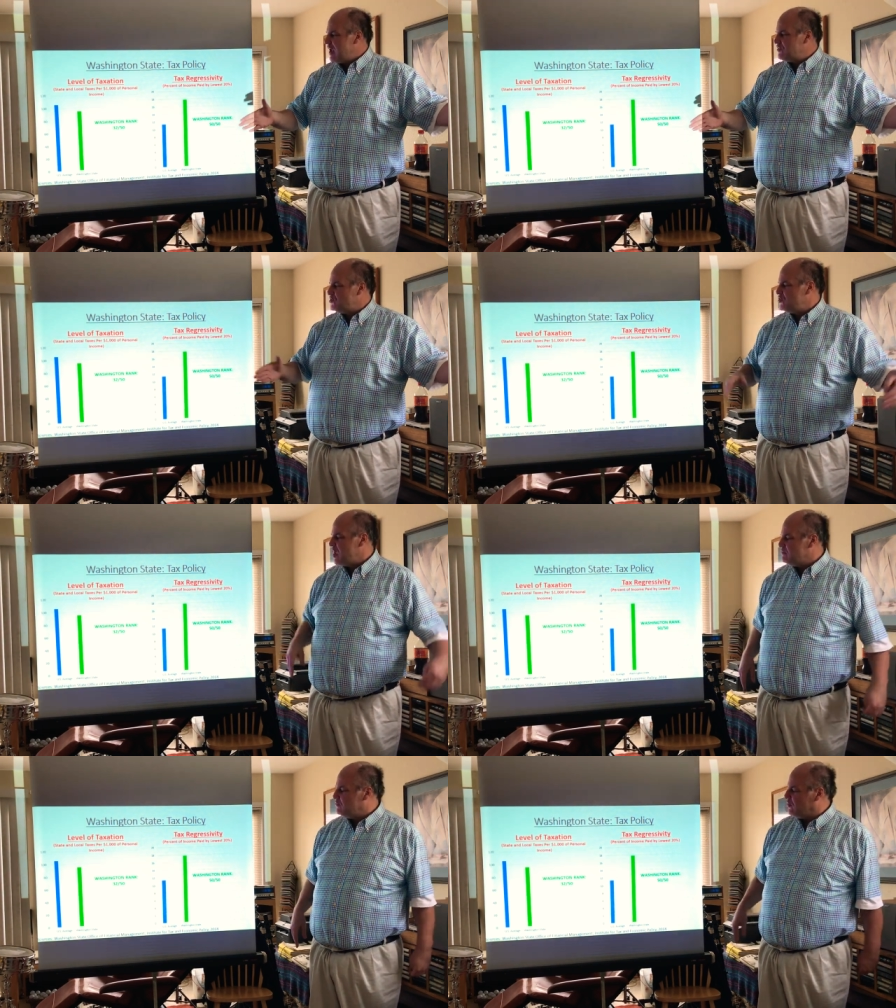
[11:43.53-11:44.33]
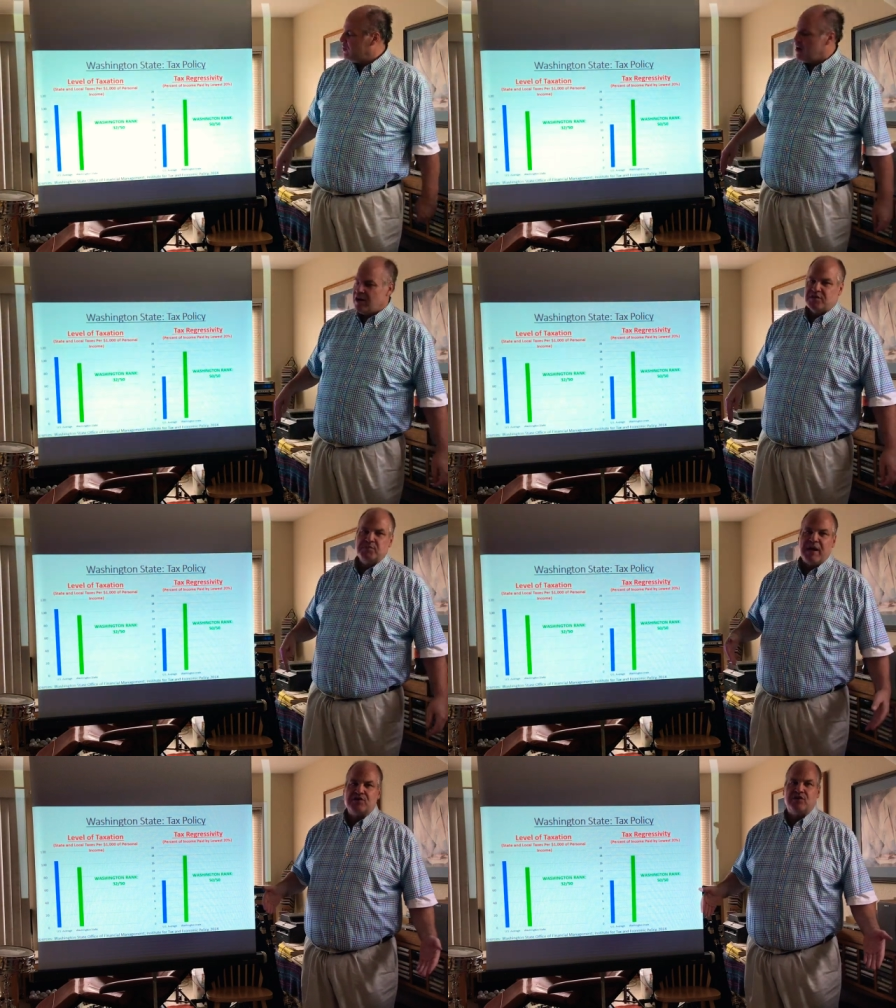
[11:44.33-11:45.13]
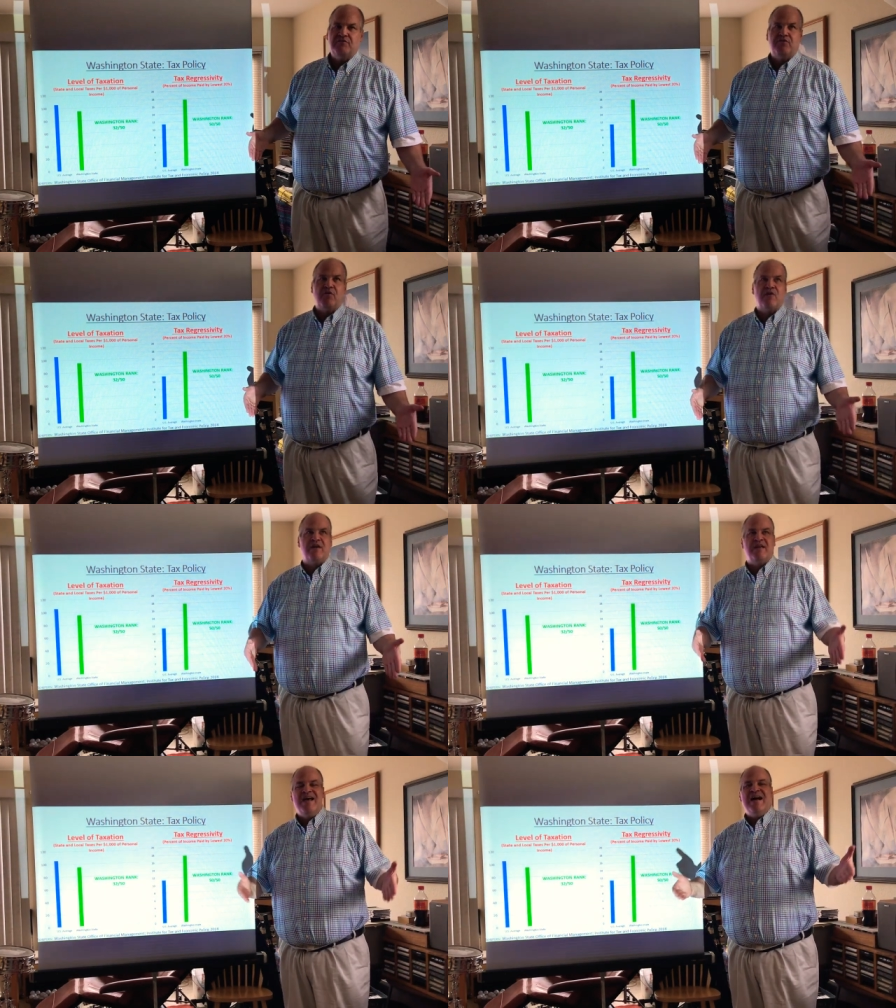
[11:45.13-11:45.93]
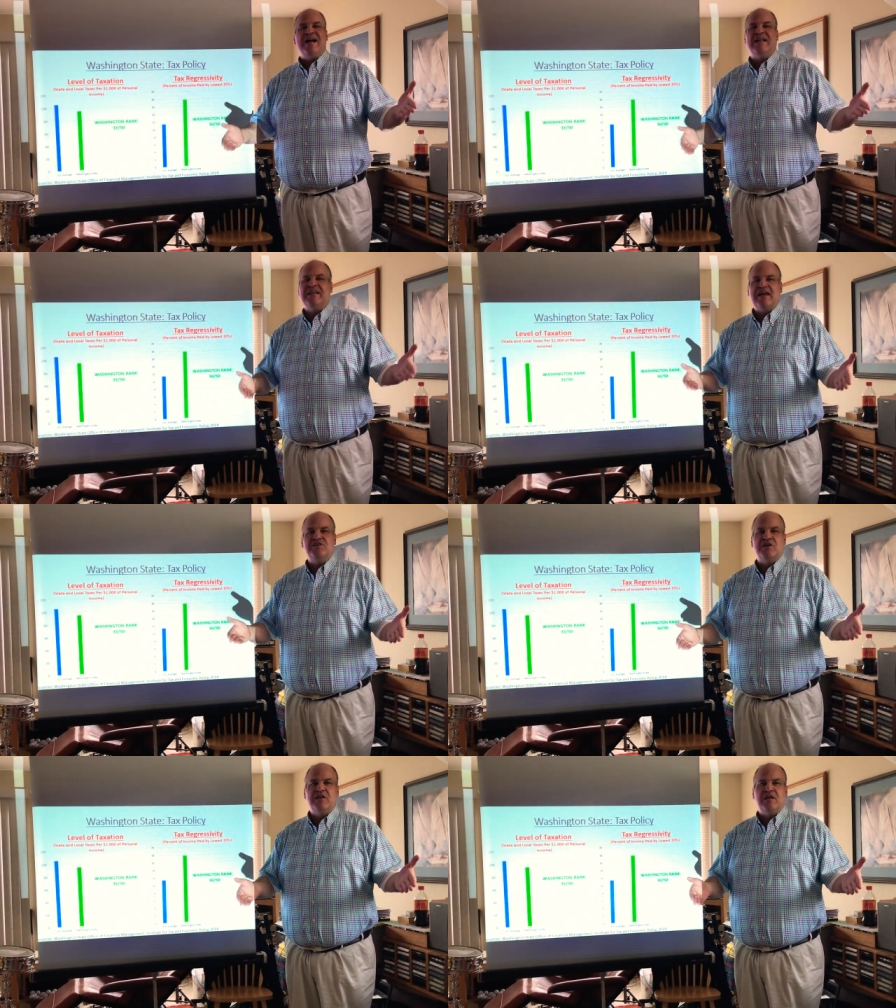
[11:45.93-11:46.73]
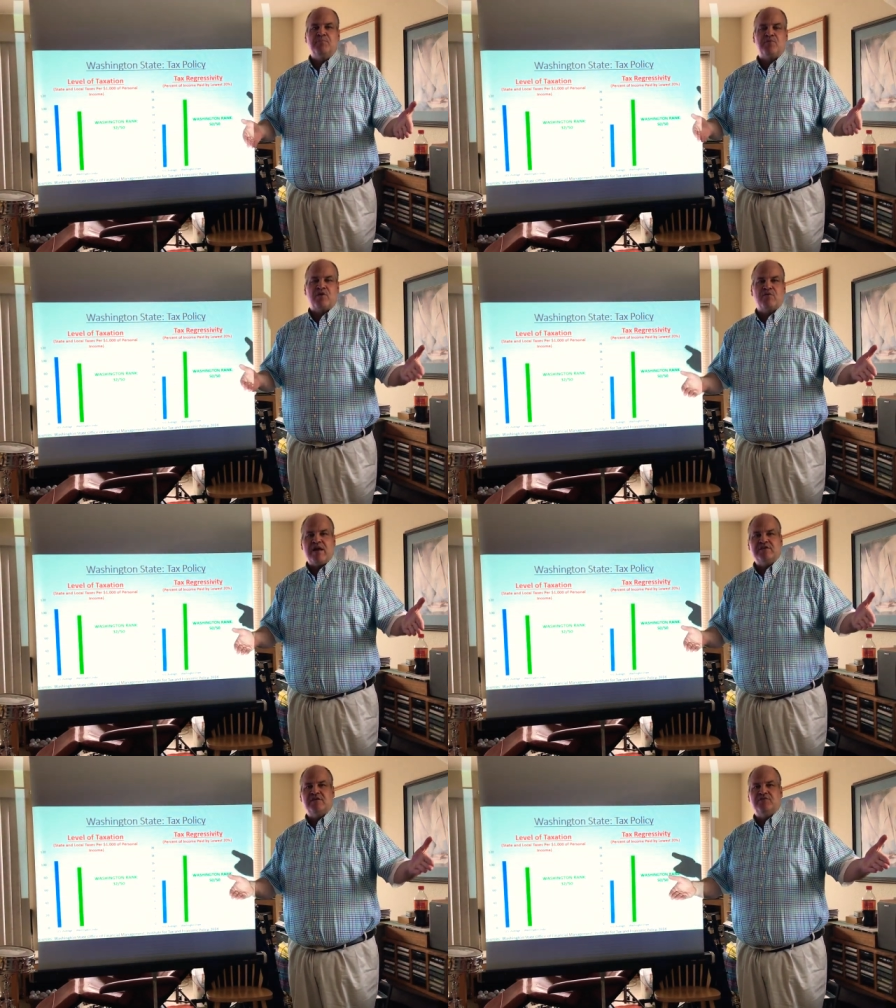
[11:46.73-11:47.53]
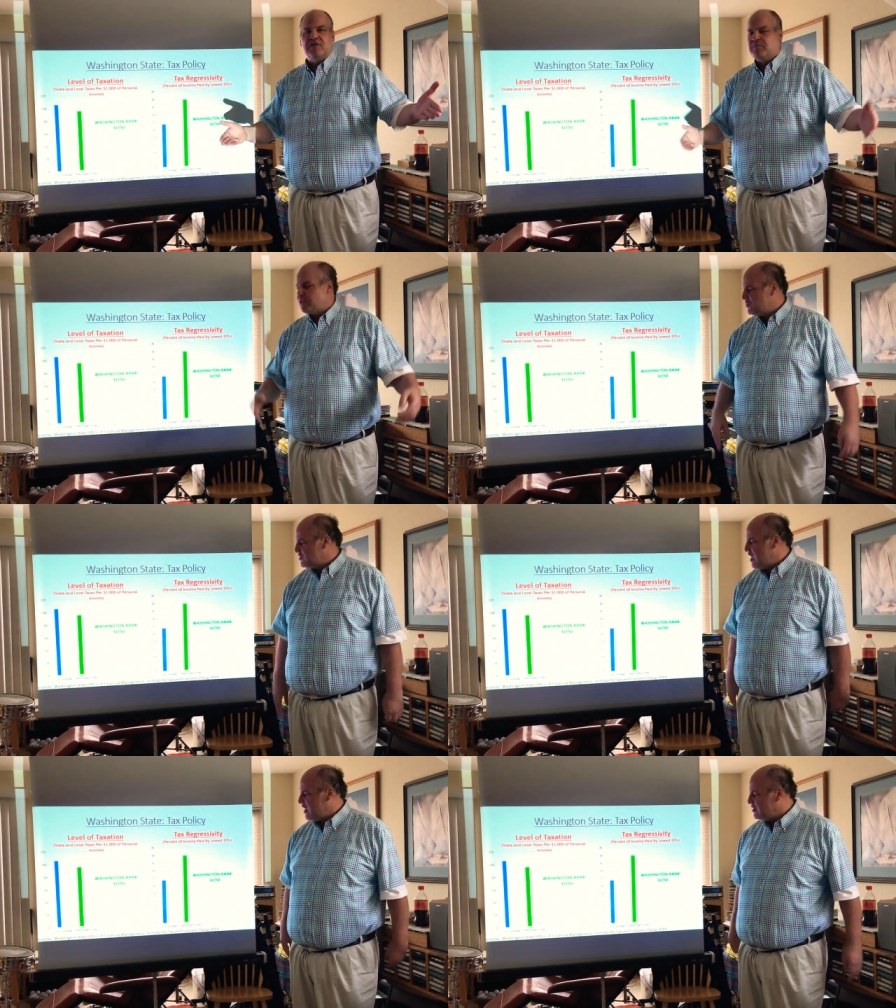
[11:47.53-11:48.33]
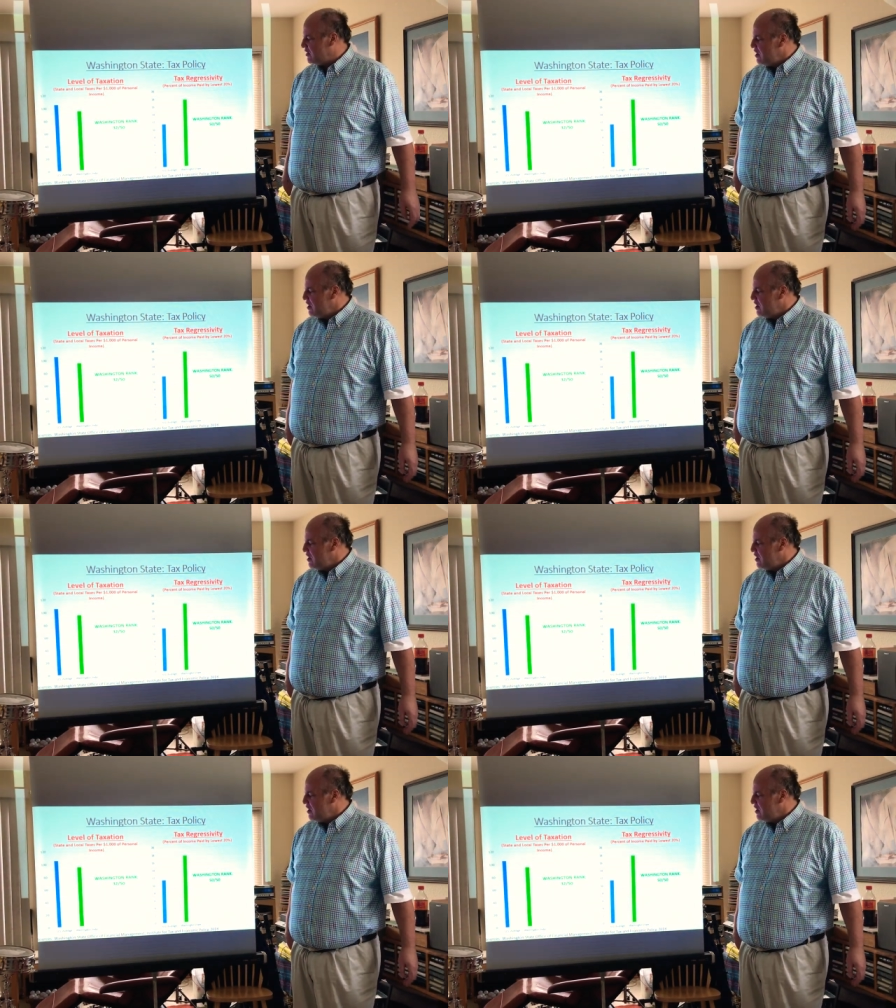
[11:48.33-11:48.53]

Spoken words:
That's shameful, especially for an allegedly progressive liberal state.